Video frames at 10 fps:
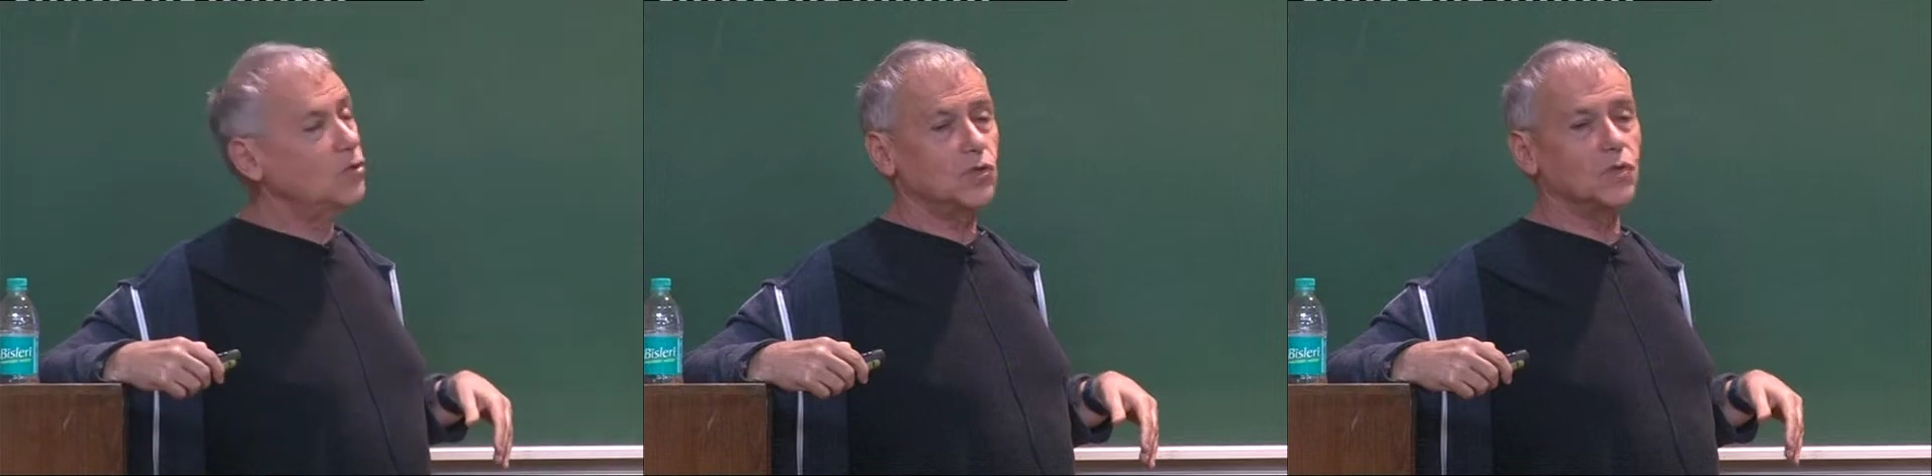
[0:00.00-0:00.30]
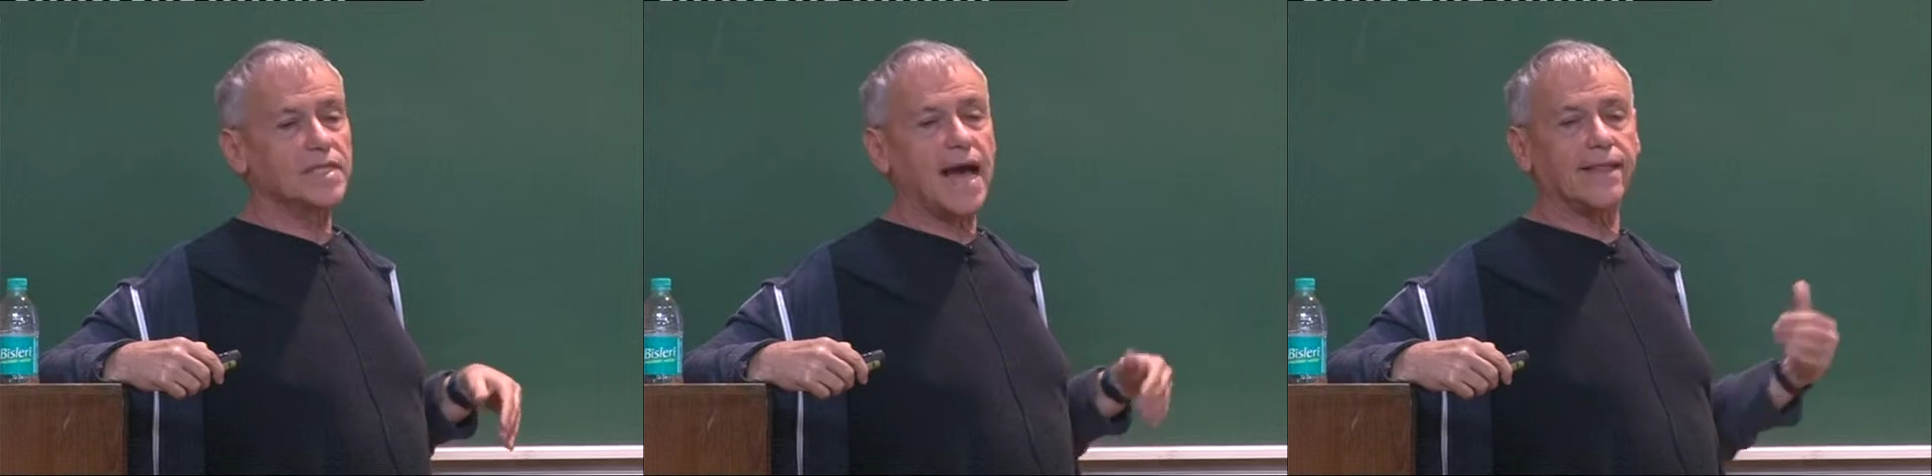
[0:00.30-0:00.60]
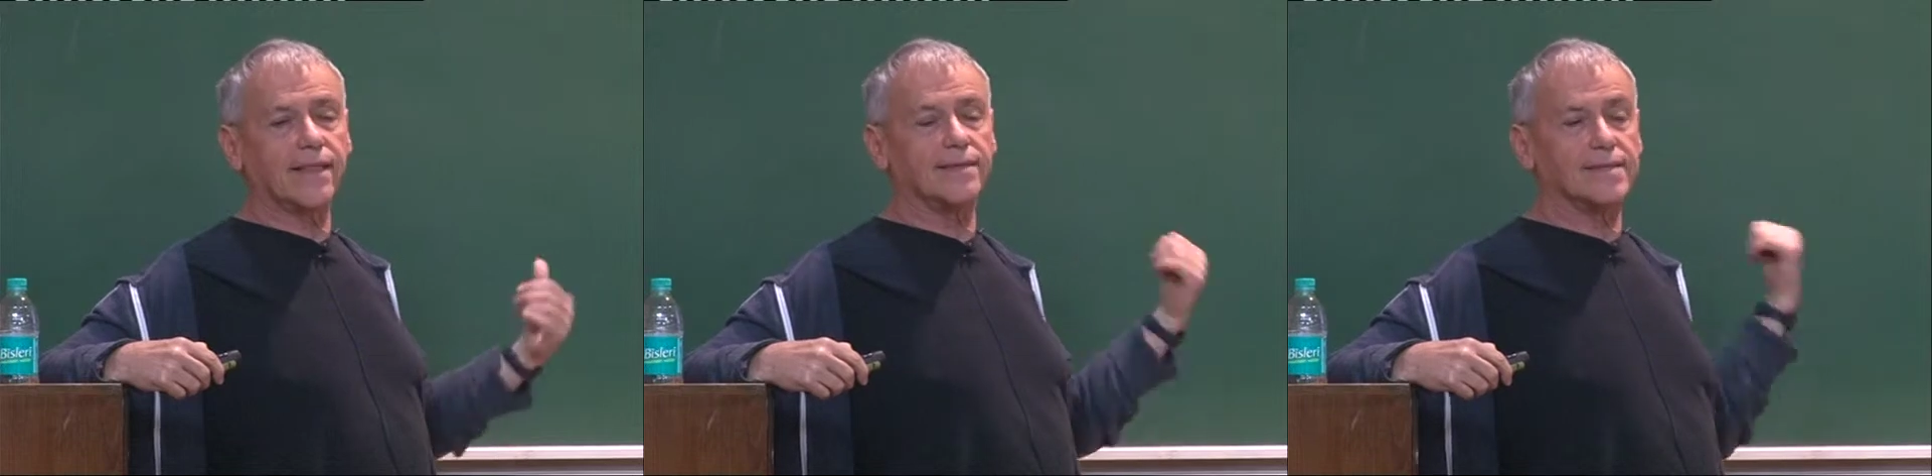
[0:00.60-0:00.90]
who choose
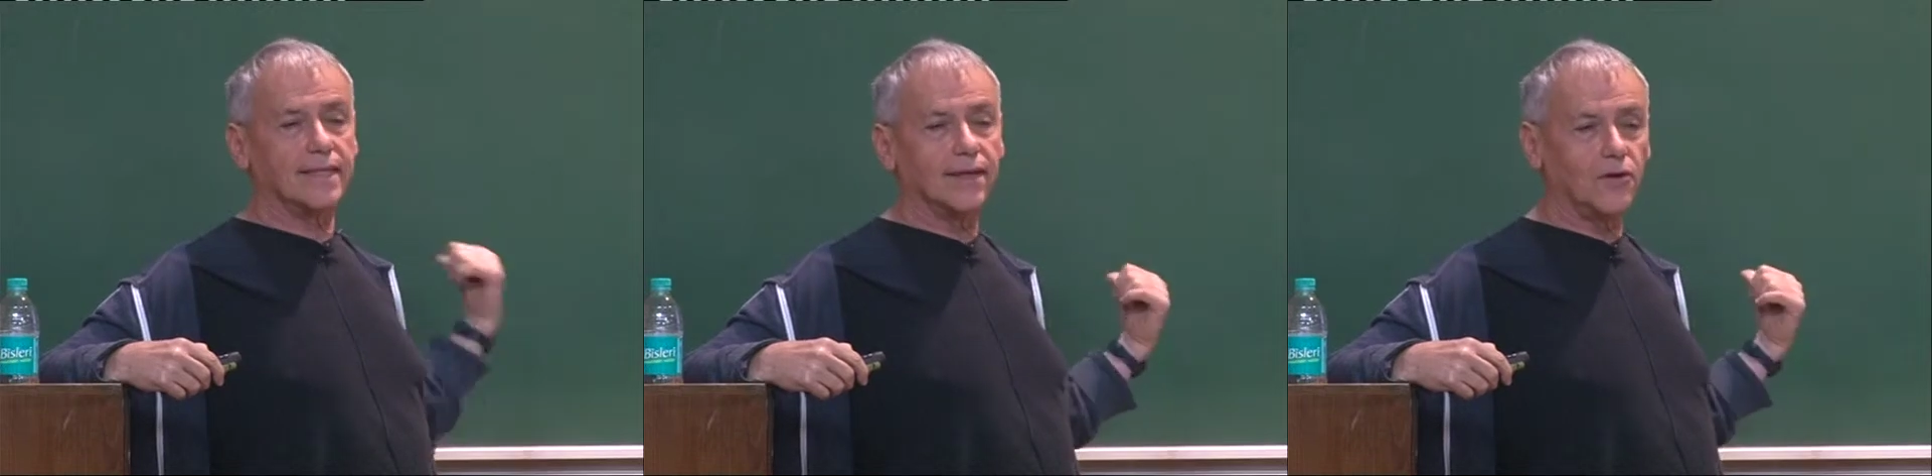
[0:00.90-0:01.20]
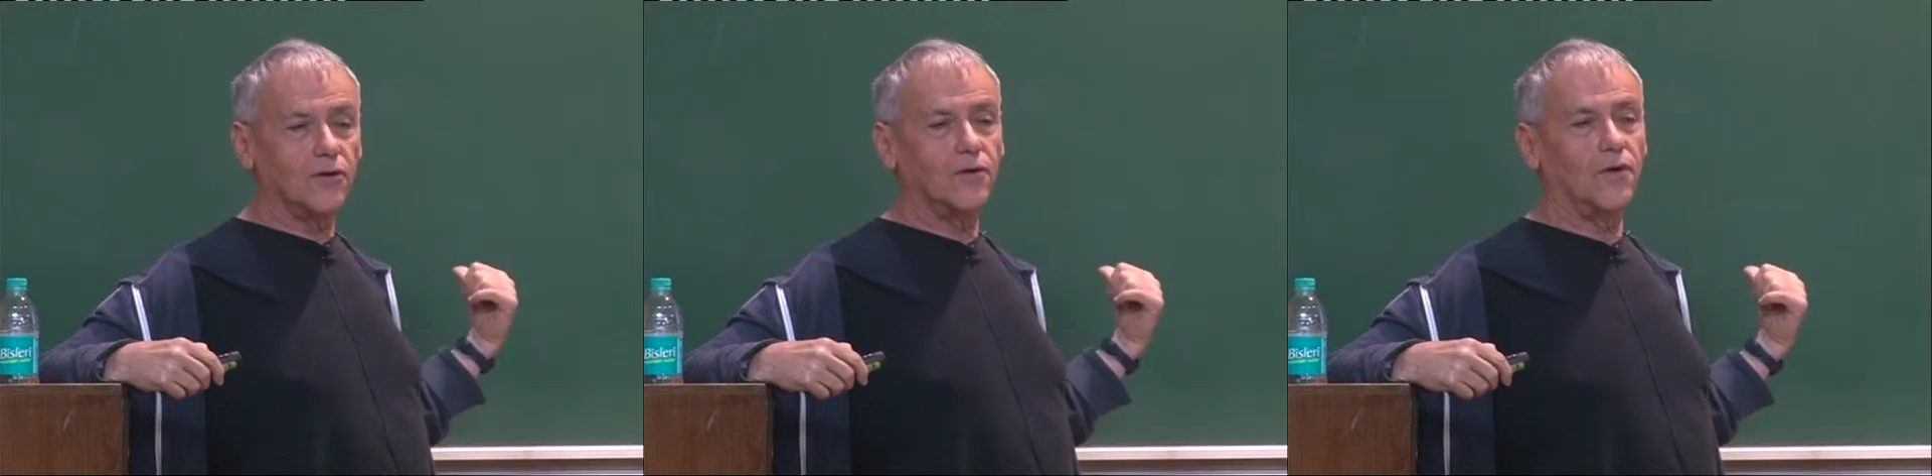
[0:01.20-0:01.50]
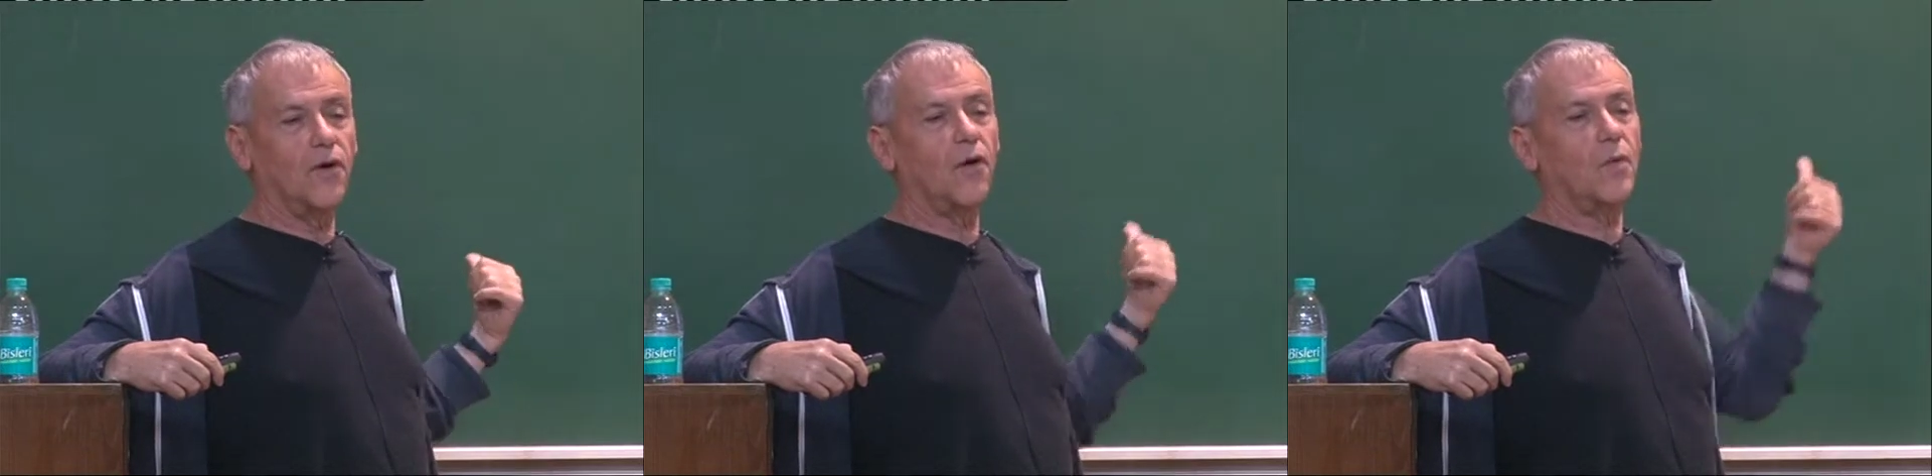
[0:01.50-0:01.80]
either 0
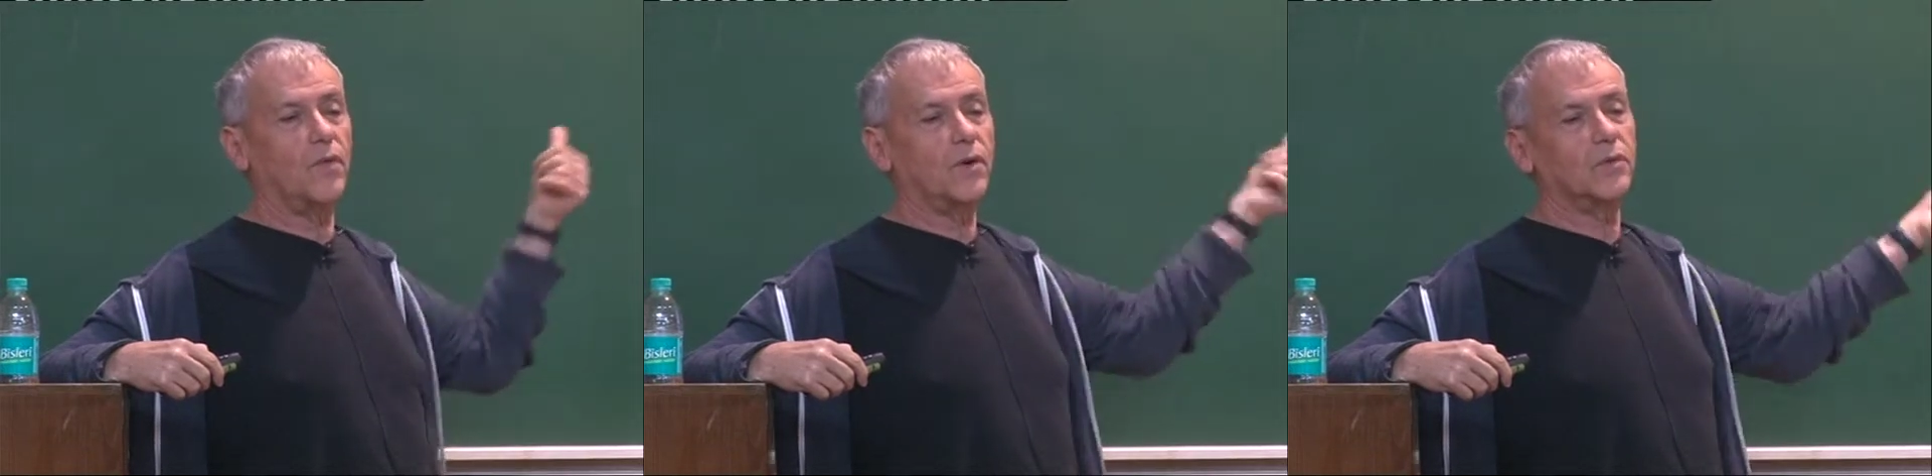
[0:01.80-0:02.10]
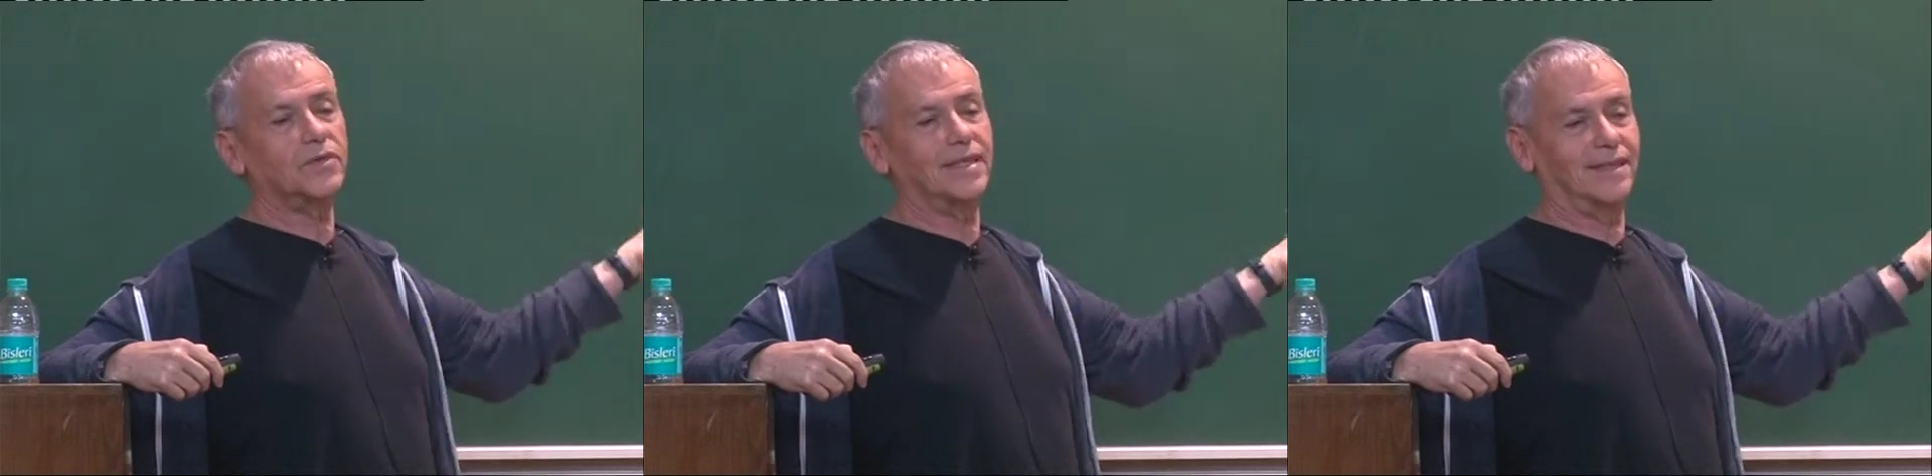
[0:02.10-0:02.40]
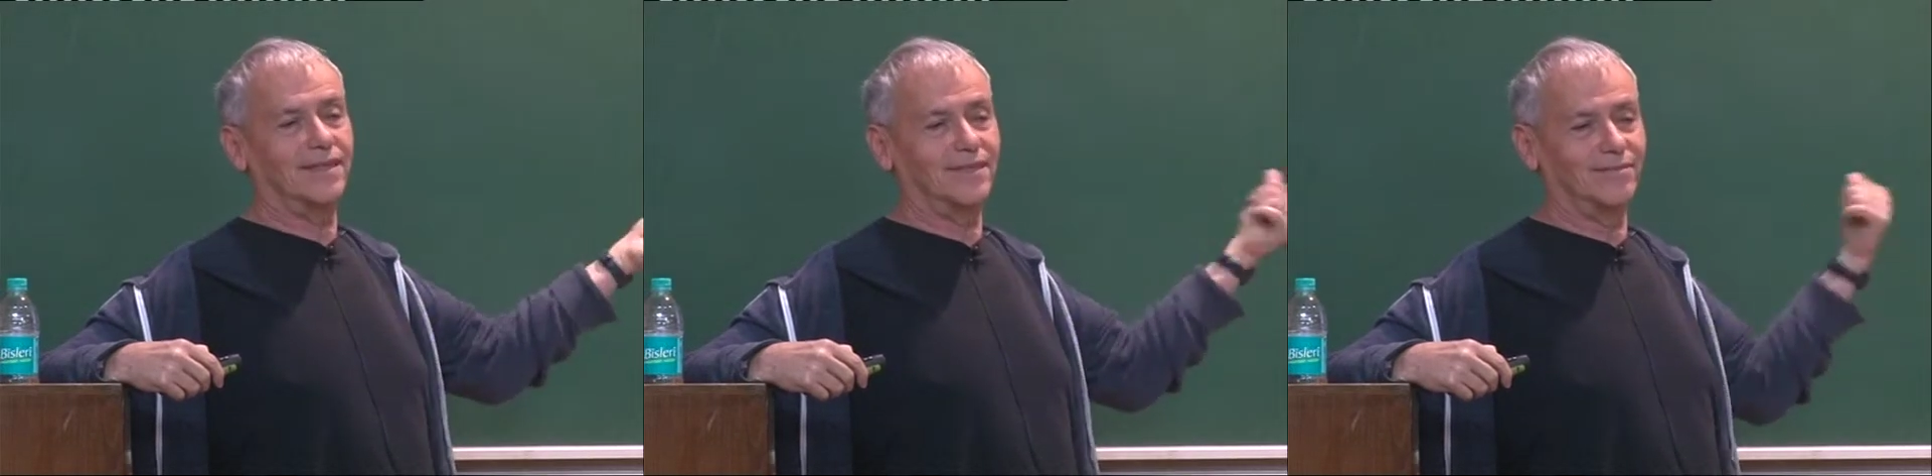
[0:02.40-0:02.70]
or
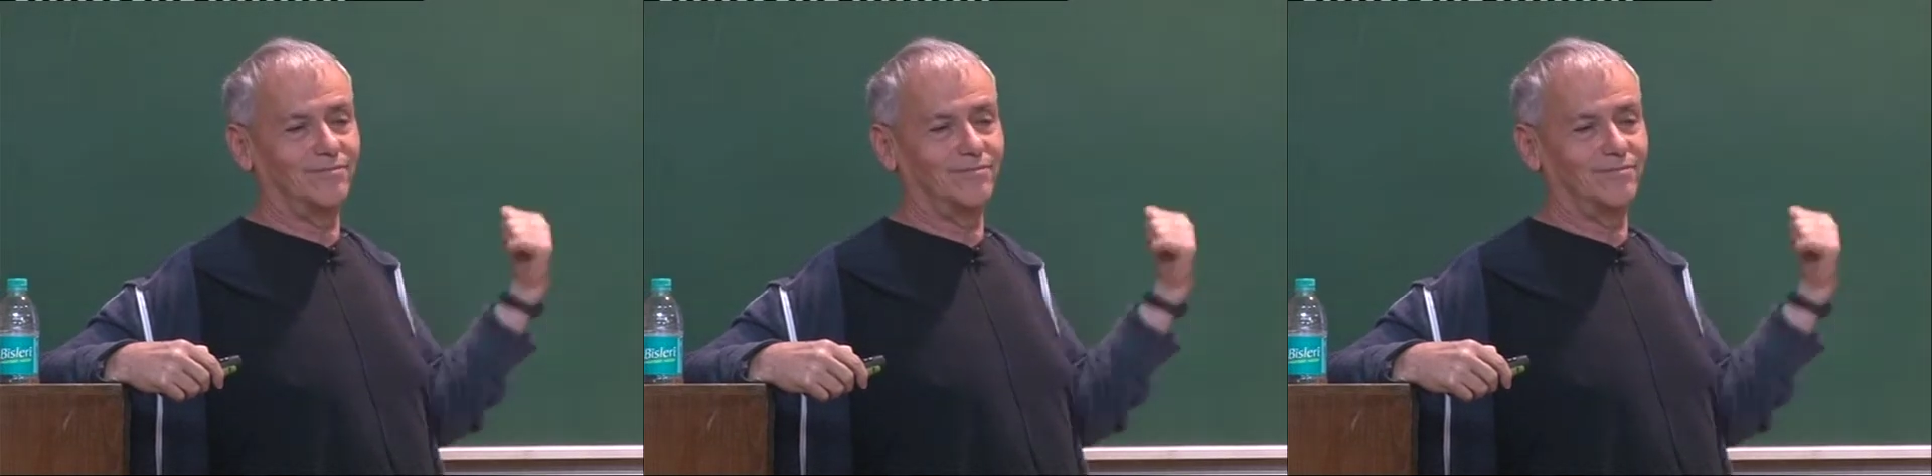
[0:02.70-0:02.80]
10.